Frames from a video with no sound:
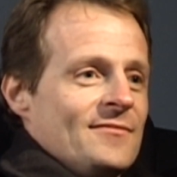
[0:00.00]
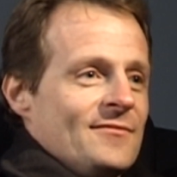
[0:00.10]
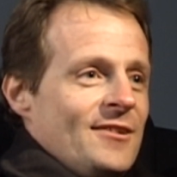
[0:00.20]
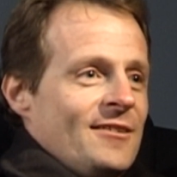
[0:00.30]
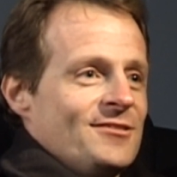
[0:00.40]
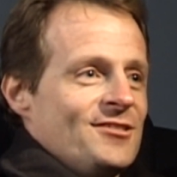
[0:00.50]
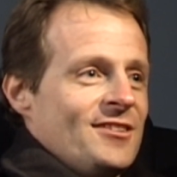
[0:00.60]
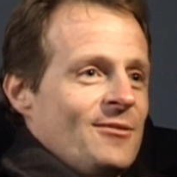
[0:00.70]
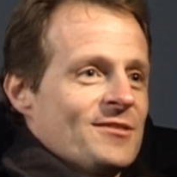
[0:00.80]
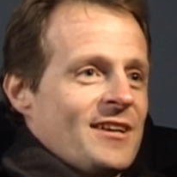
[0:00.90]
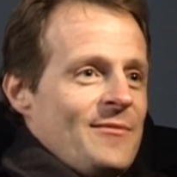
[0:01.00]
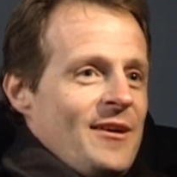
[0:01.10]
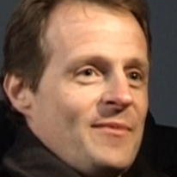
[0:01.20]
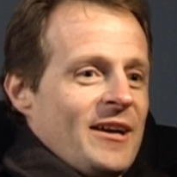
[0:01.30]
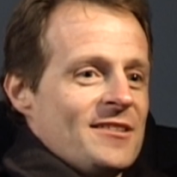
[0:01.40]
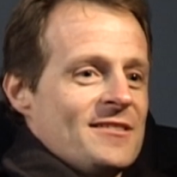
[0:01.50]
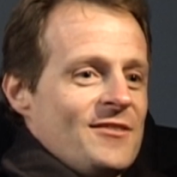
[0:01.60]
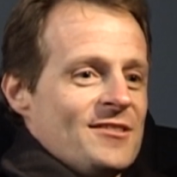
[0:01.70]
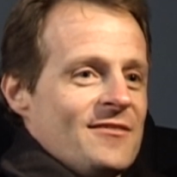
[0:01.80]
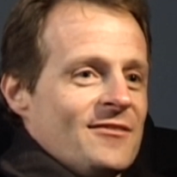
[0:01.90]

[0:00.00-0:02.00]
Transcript: Well, since Star Wars came out back in '77.